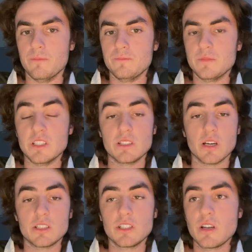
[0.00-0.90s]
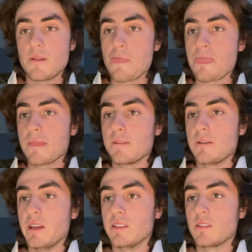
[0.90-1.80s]
discussion.
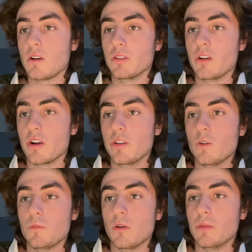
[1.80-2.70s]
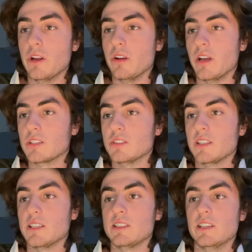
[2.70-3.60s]
It's called Cardiopulmonary
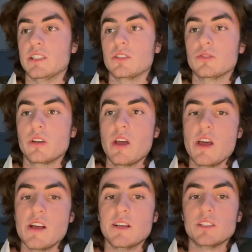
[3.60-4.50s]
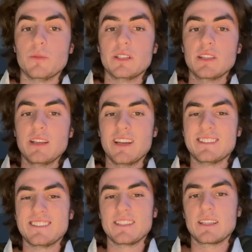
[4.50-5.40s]
Exercise Testing in Children. So basically,
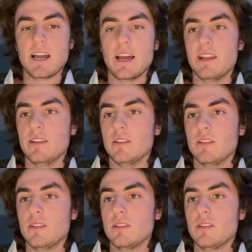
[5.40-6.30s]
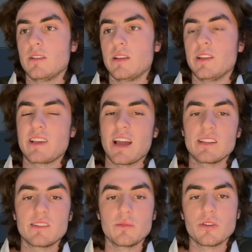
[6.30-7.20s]
it's kind of
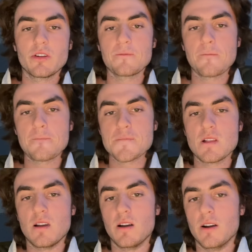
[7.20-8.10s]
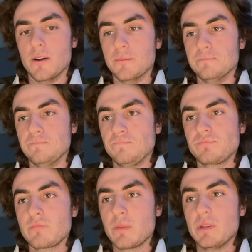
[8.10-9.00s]
similar
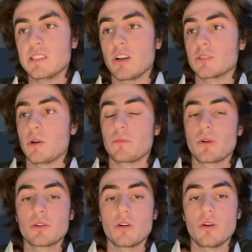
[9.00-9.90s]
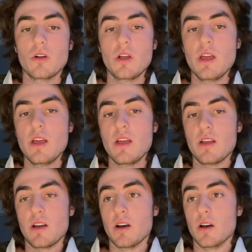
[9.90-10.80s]
because it talks about protocol
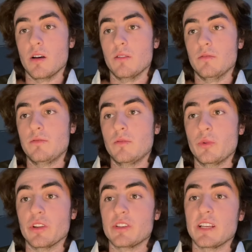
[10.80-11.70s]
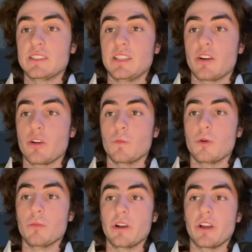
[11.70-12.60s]
of when they're testing
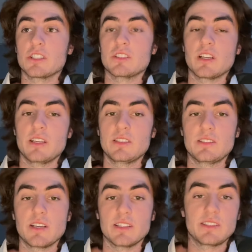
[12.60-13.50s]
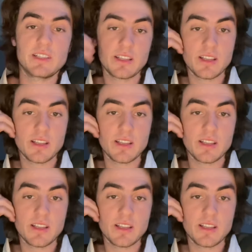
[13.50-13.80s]
cardiopulmonary exercise testing,